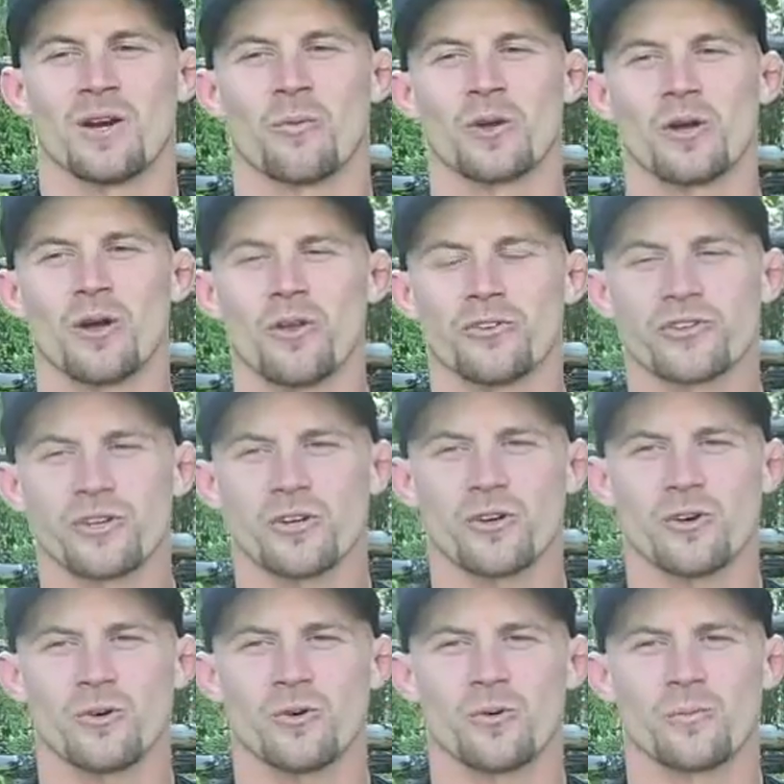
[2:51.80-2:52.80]
We
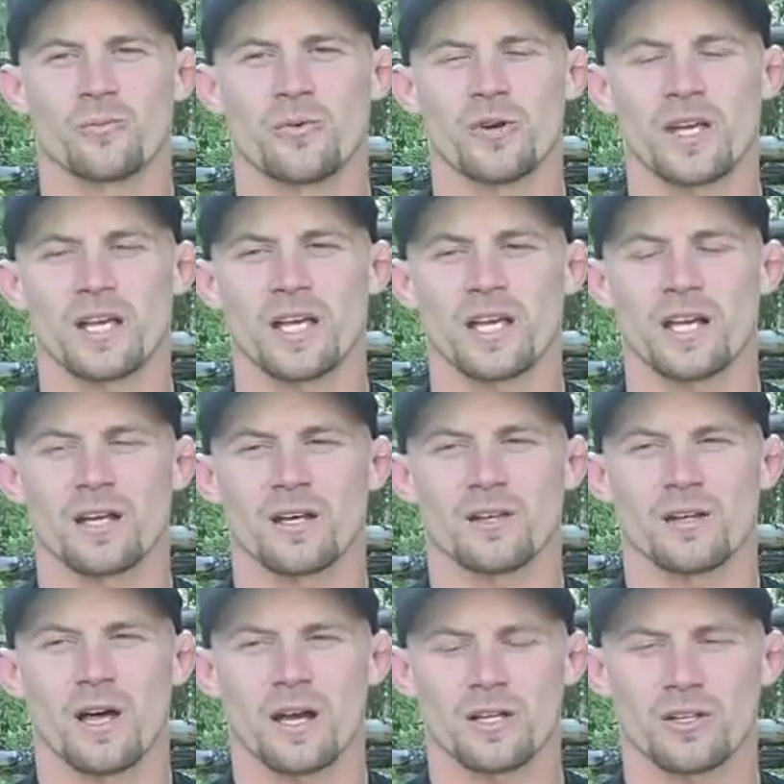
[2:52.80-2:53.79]
also bring in a
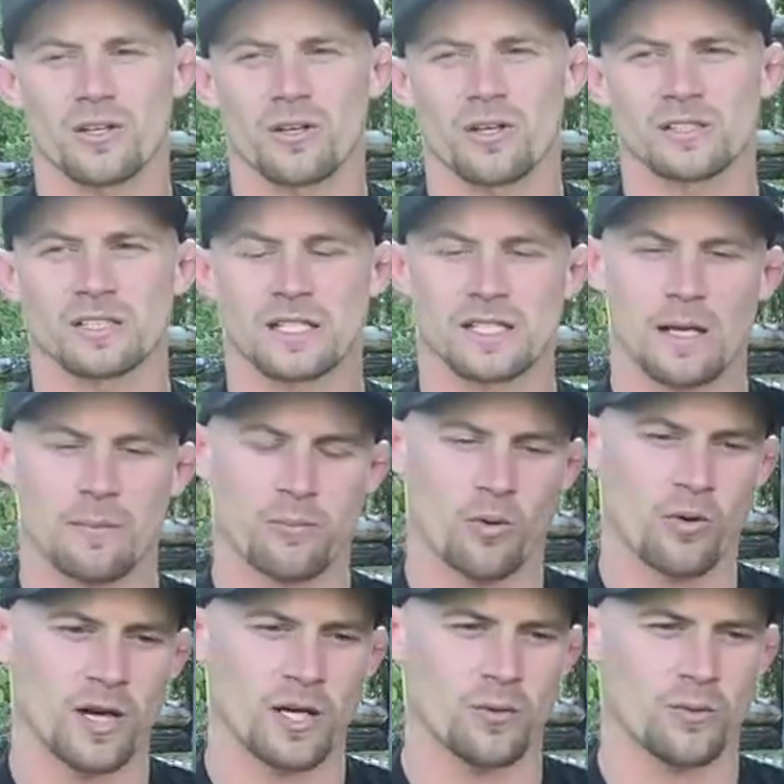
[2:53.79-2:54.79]
lot of dogs at that
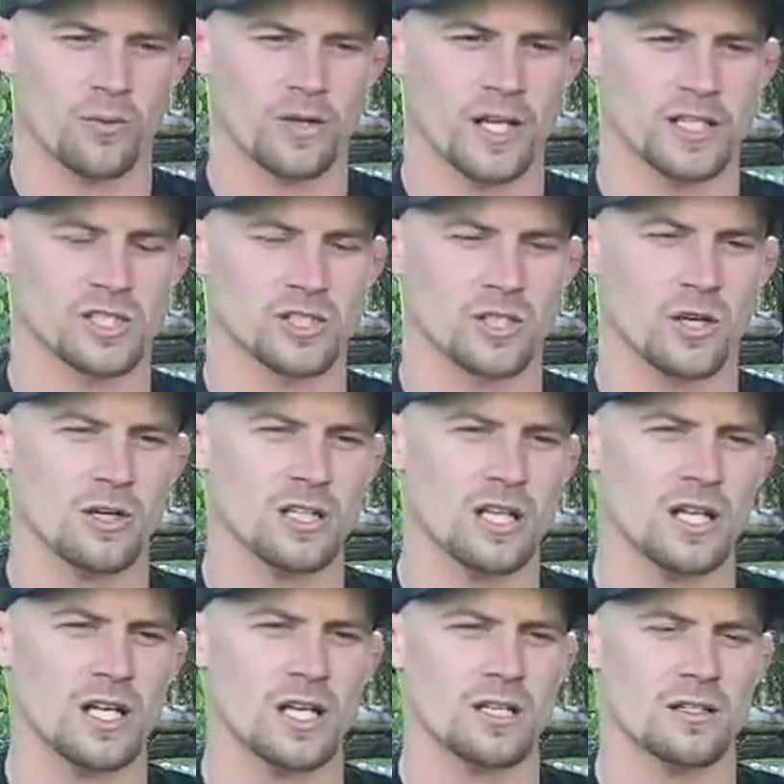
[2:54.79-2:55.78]
point when they start
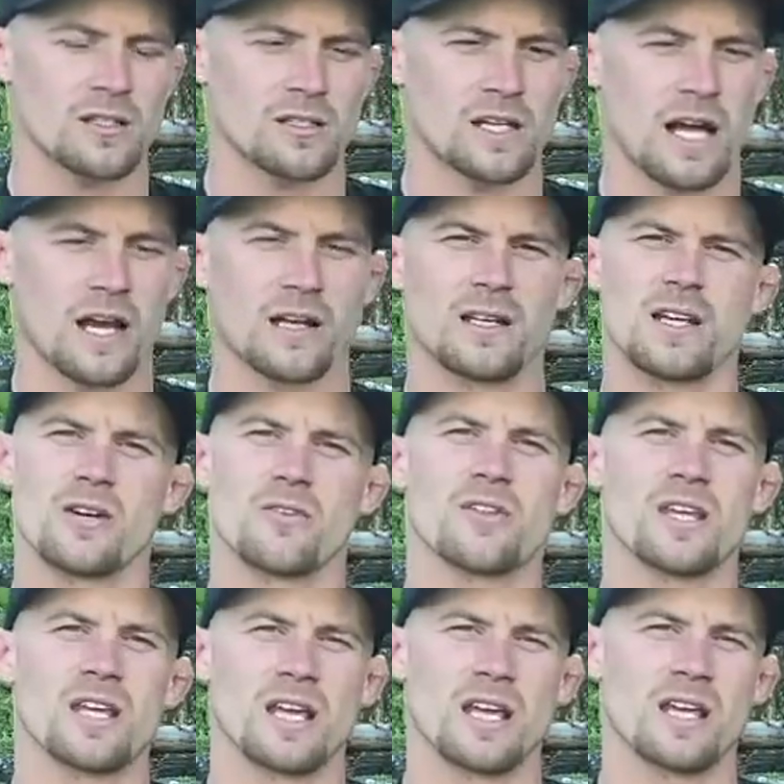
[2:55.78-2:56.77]
getting kind of near
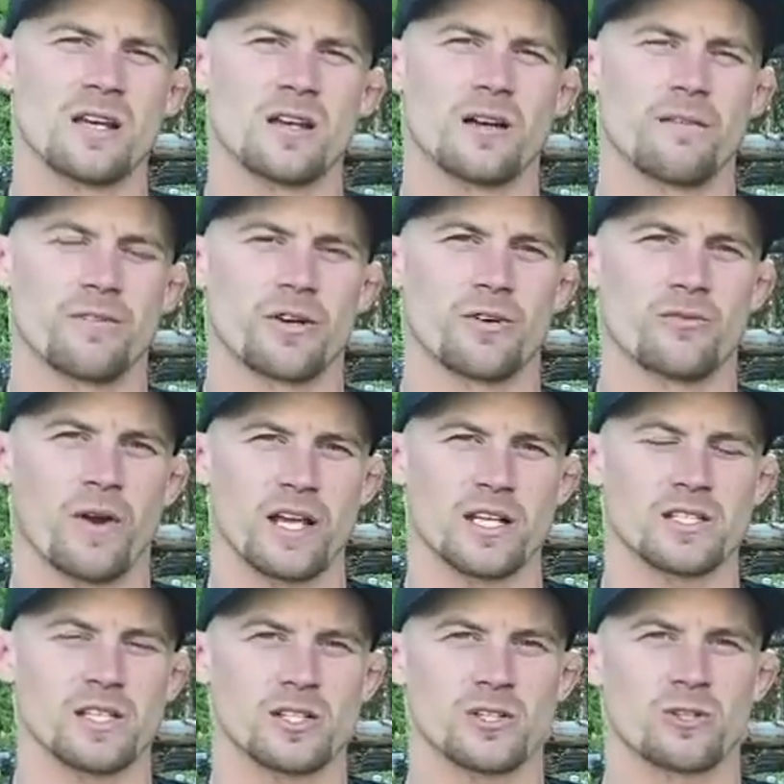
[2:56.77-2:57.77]
the end of their
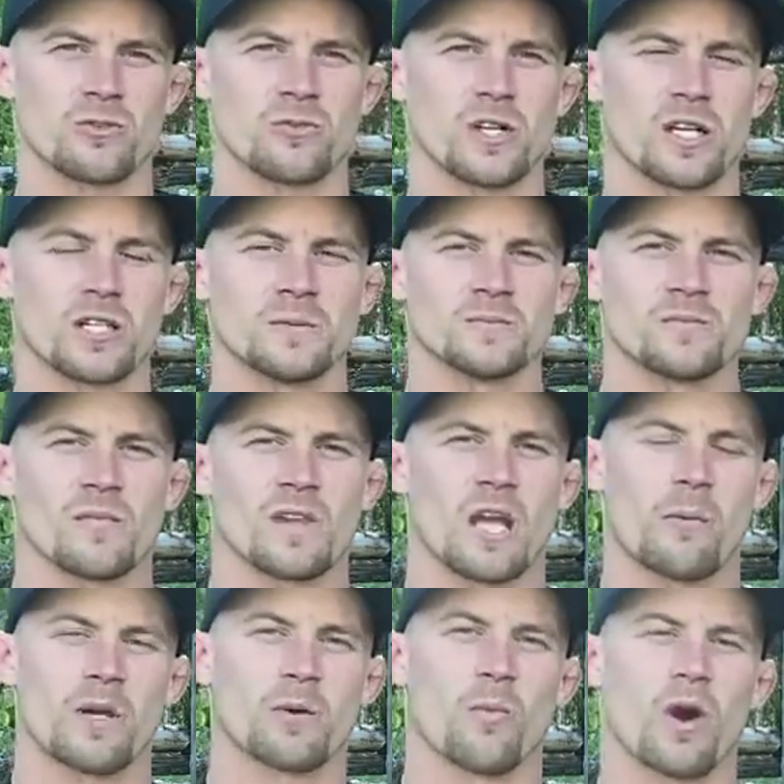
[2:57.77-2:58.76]
racing career,
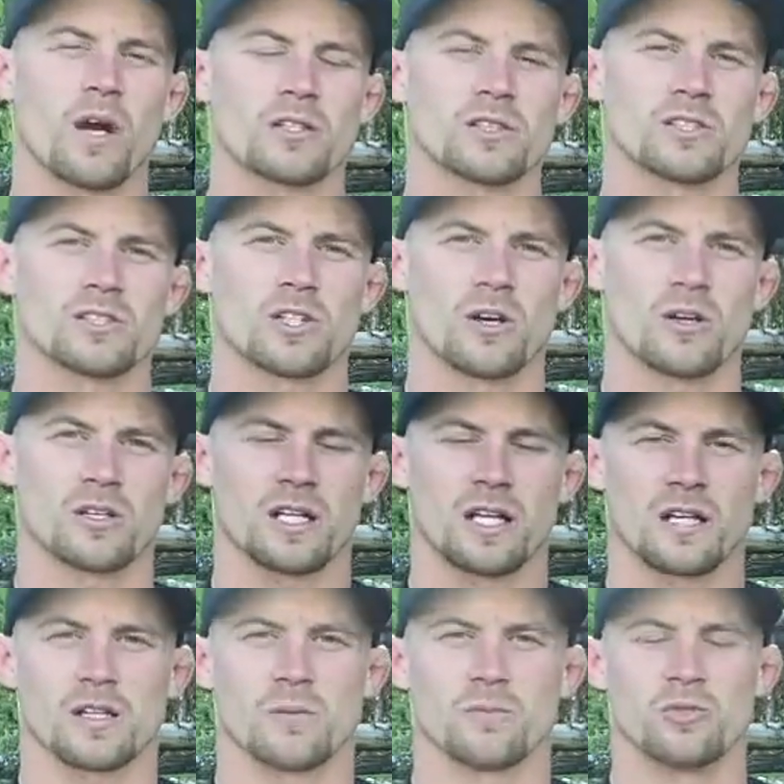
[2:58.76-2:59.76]
and we want to start
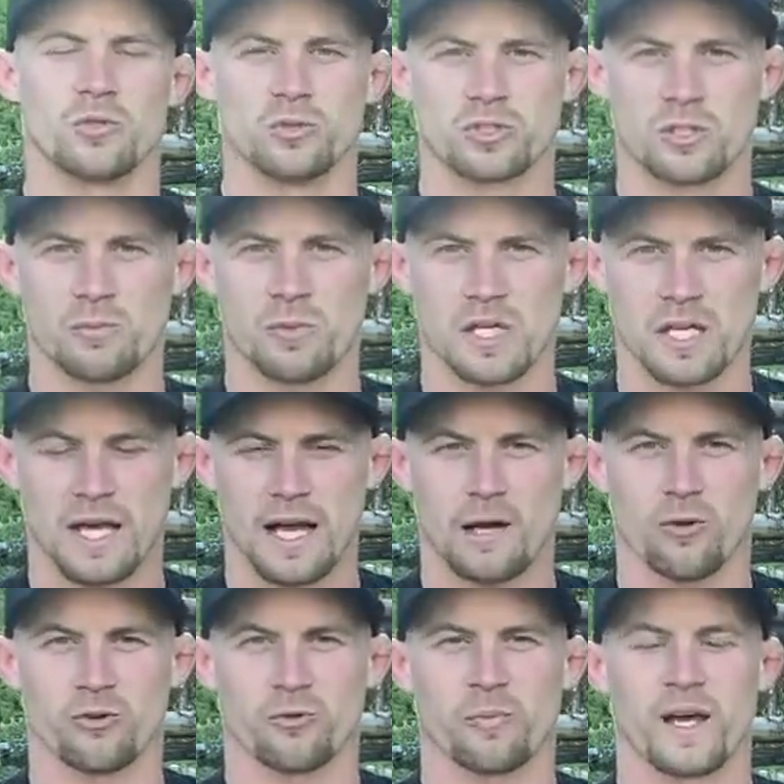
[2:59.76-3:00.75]
getting them used to being
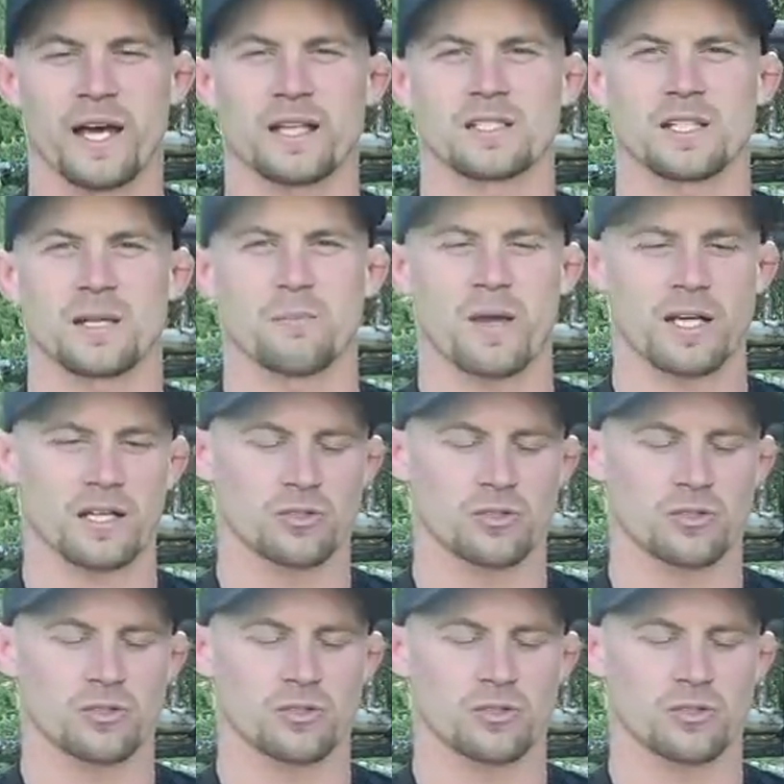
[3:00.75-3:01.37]
house pets and make a